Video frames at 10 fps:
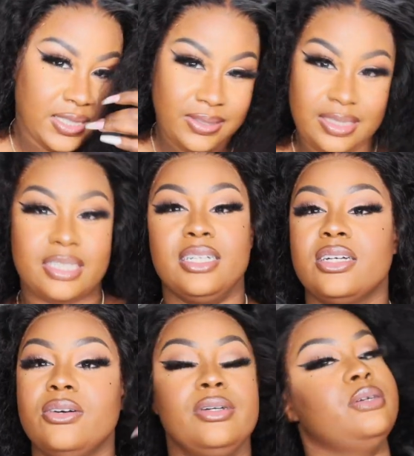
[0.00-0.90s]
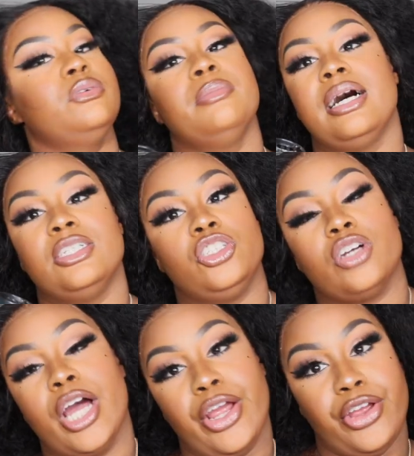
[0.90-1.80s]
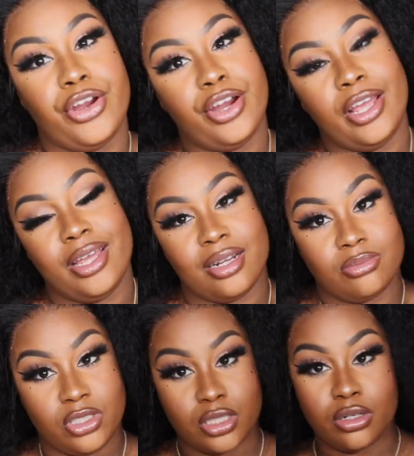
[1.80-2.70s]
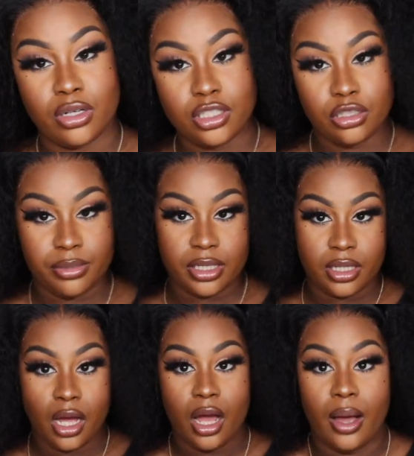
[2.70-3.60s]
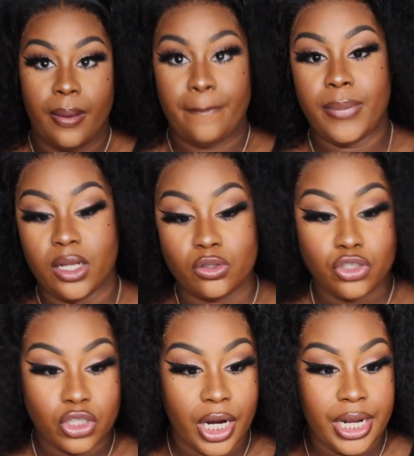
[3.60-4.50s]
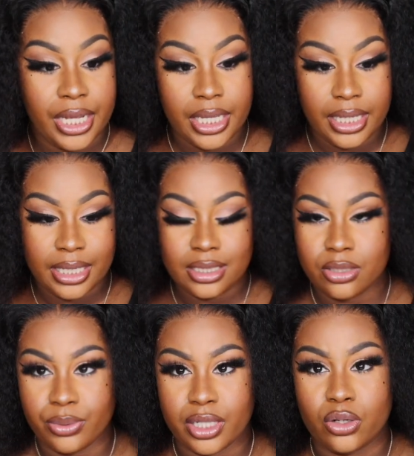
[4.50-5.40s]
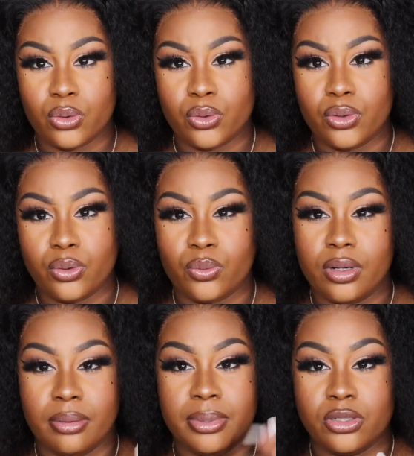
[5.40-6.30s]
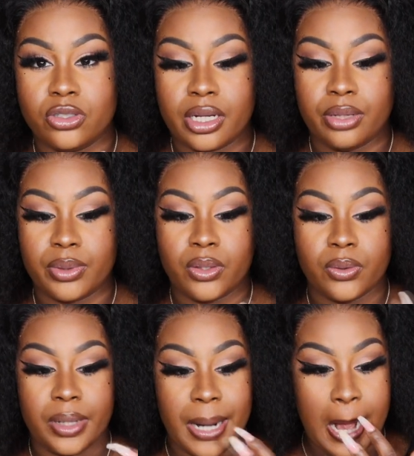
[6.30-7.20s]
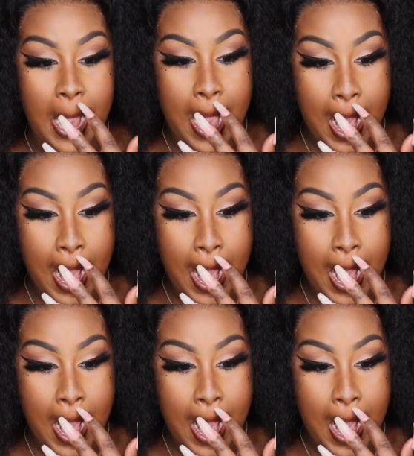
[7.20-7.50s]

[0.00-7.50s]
So I'm just gonna go in with my dryer and I'm just going to be blow drying it with cool, blow drying it with cool air.